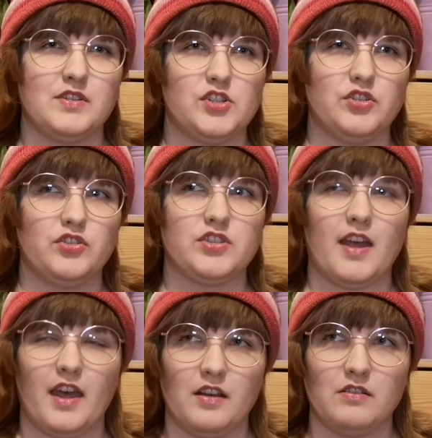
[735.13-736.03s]
she just
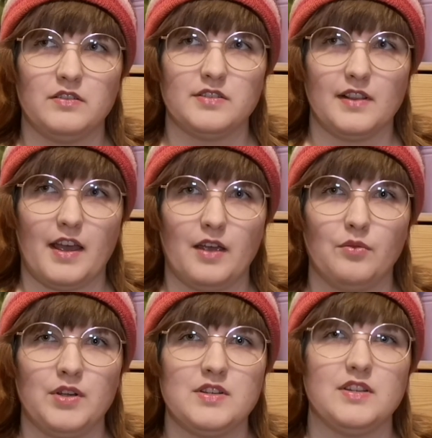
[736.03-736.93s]
handles
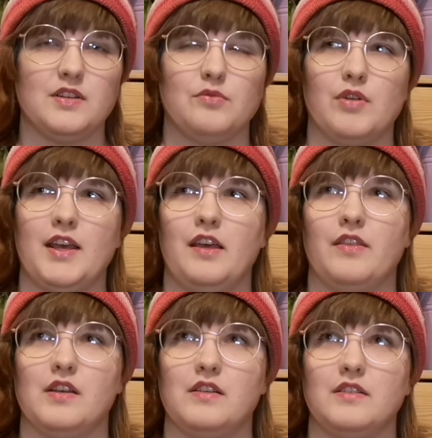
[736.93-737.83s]
language in a way
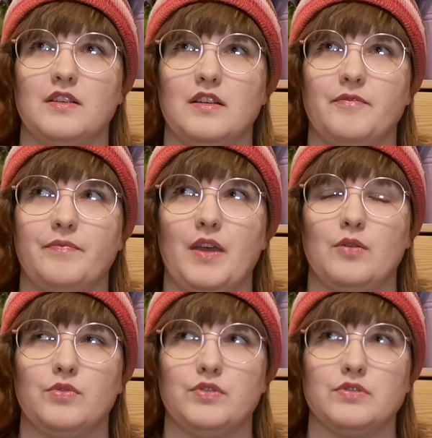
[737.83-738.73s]
that
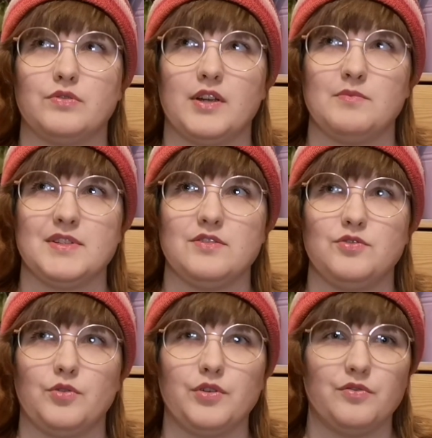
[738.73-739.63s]
I would describe as
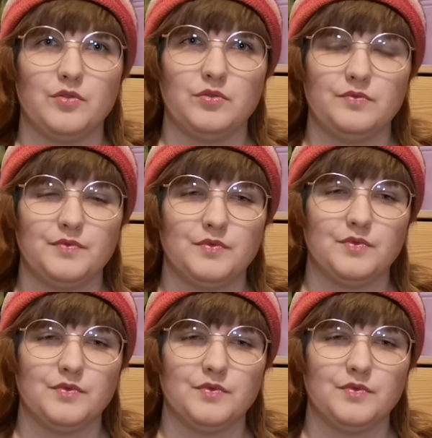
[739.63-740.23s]
joyful.